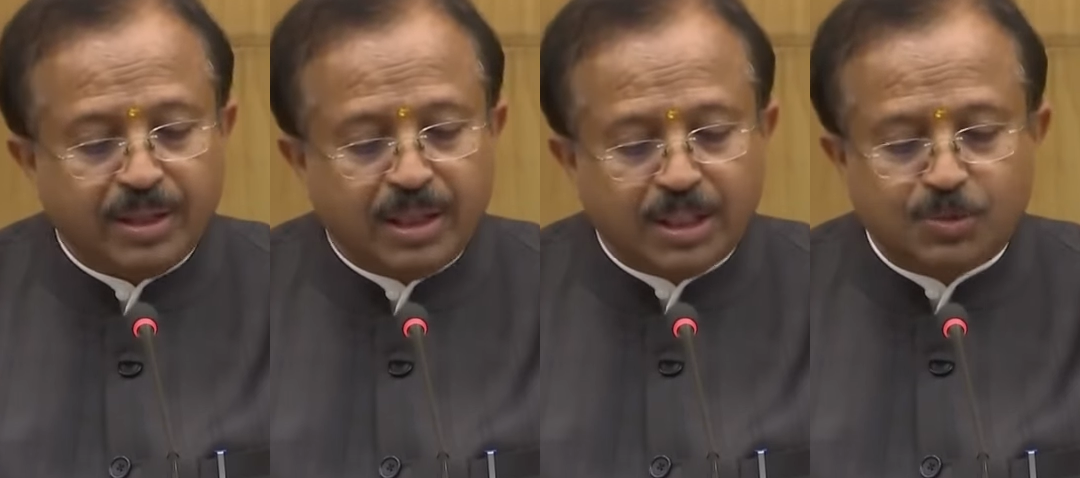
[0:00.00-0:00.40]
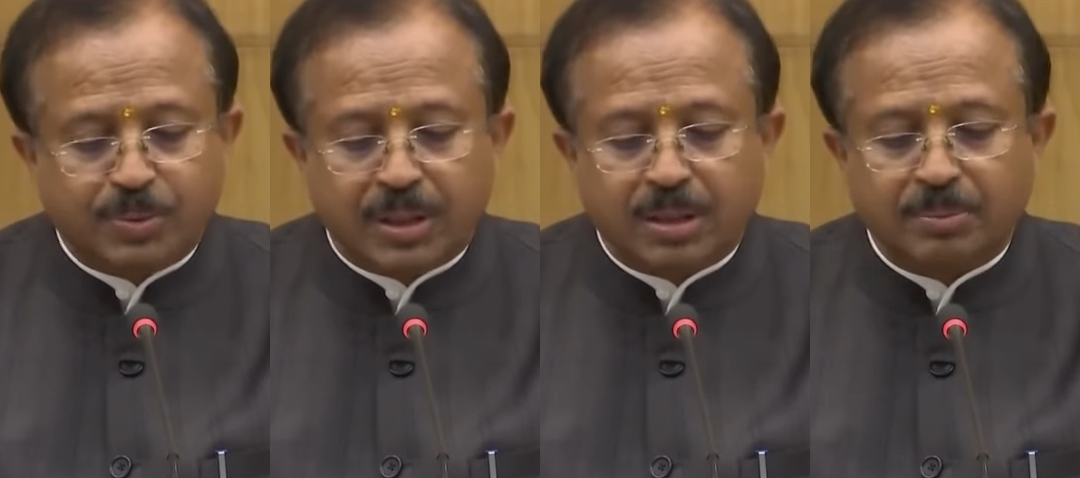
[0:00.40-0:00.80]
Hajj
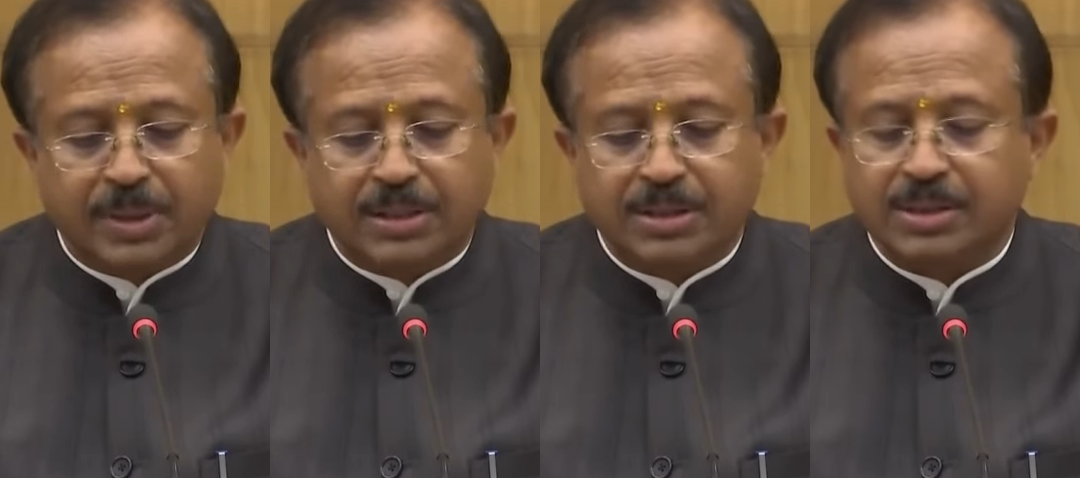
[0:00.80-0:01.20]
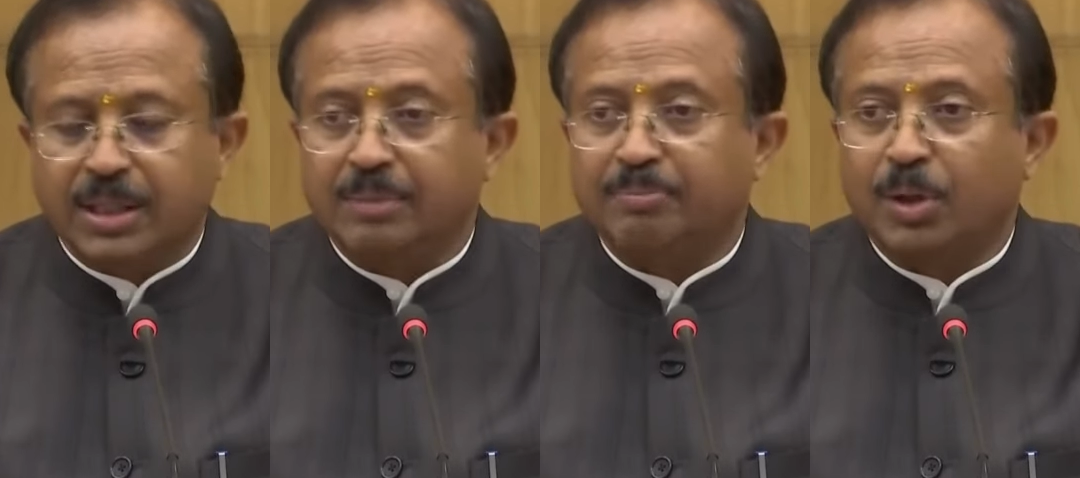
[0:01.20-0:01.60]
pilgrimage is
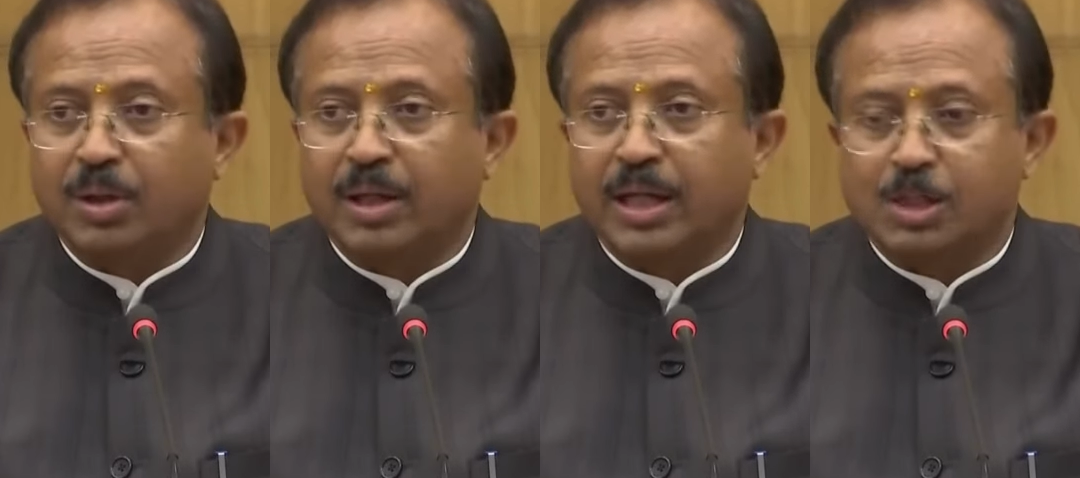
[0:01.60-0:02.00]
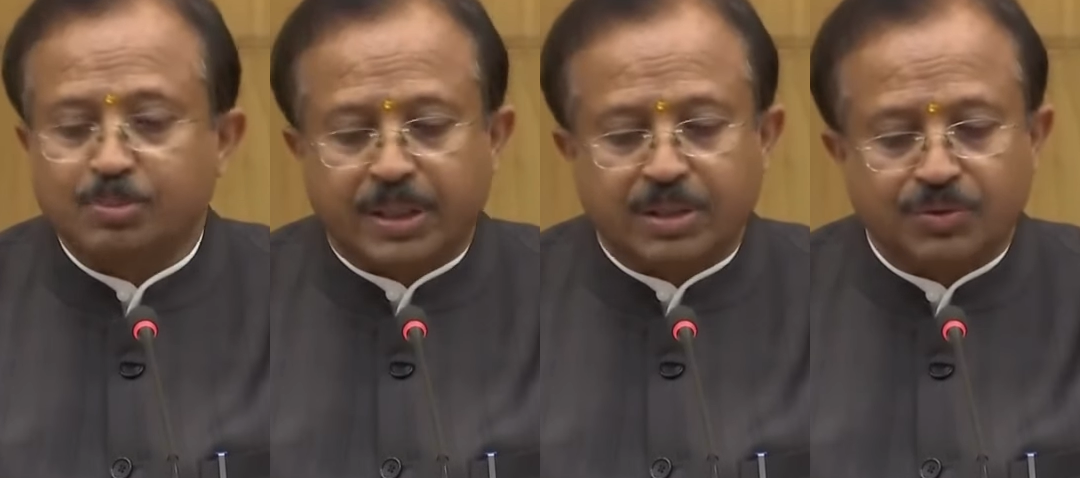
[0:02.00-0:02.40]
an important
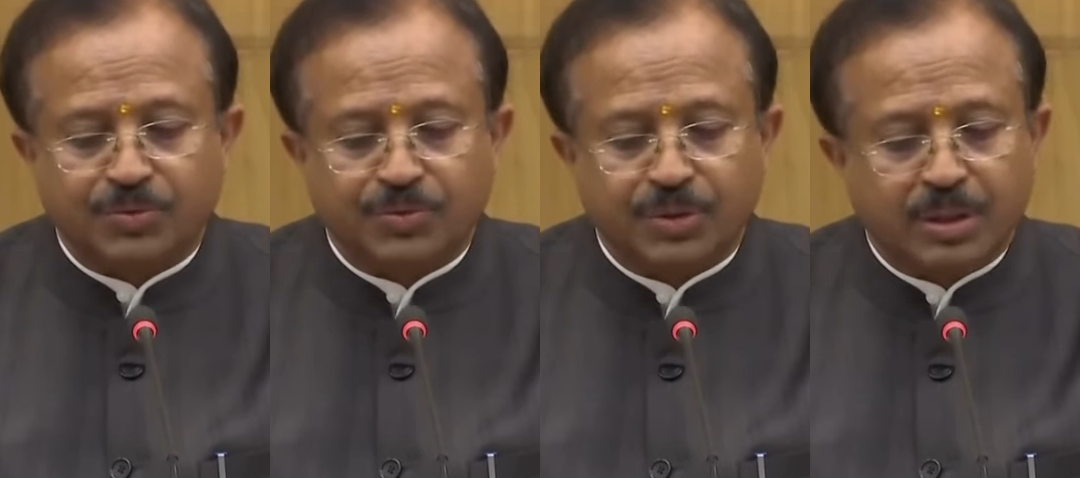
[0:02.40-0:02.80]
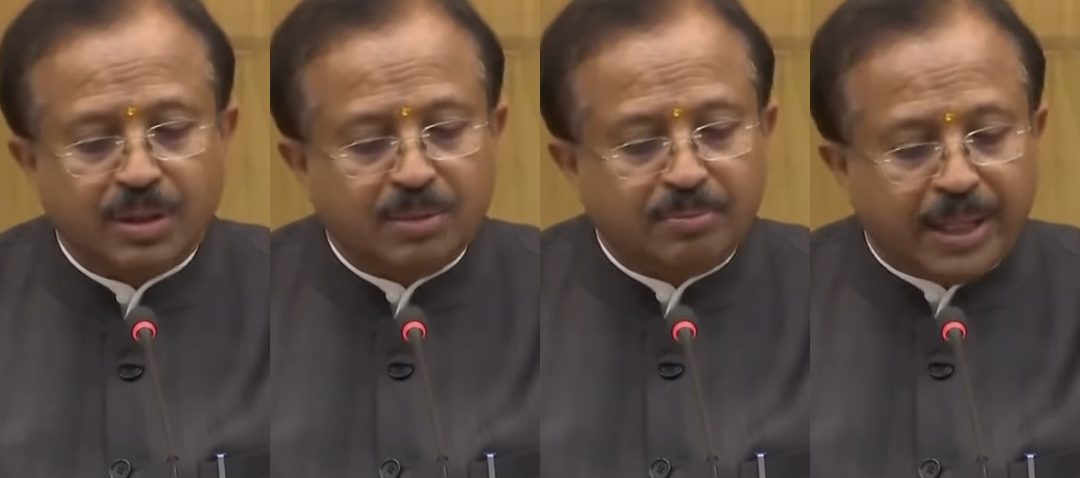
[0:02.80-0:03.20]
aspect of
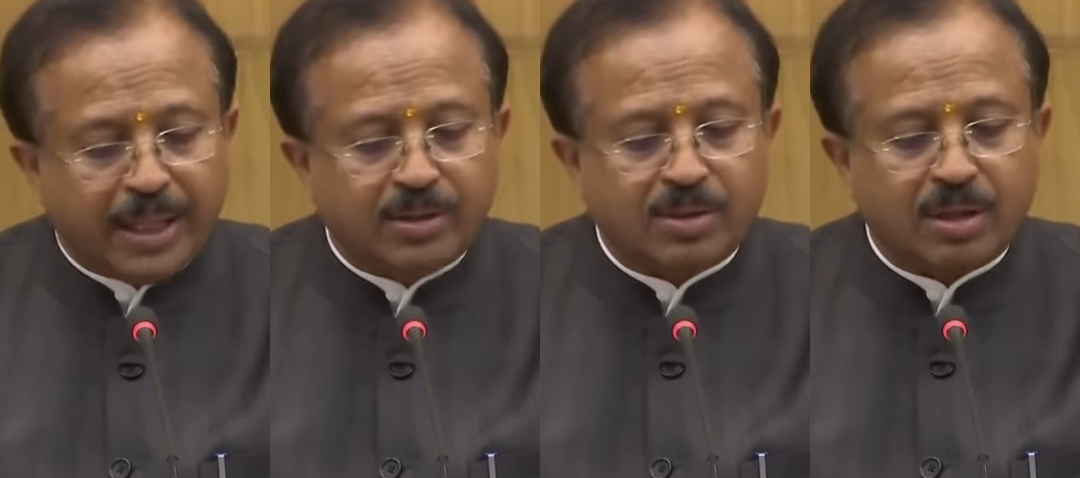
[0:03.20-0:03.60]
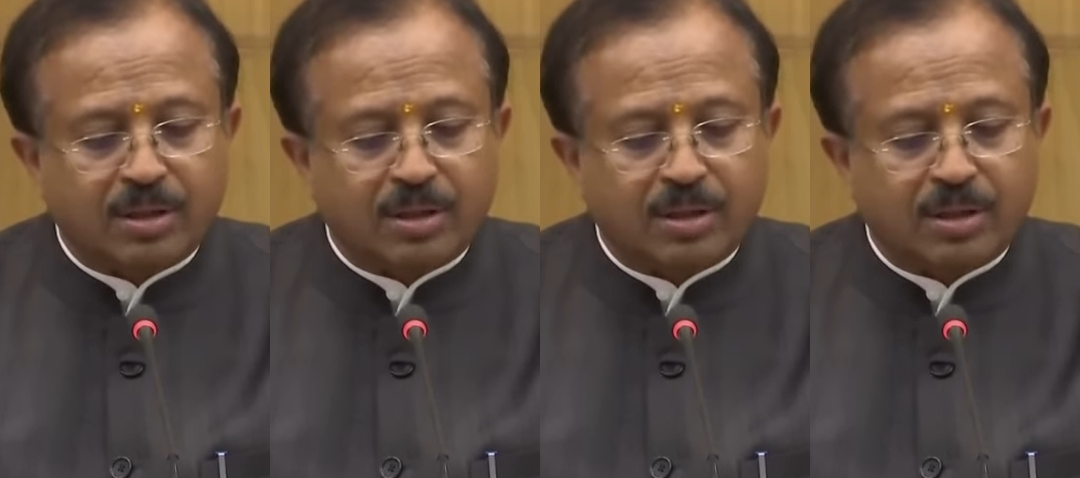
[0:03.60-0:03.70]
bilateral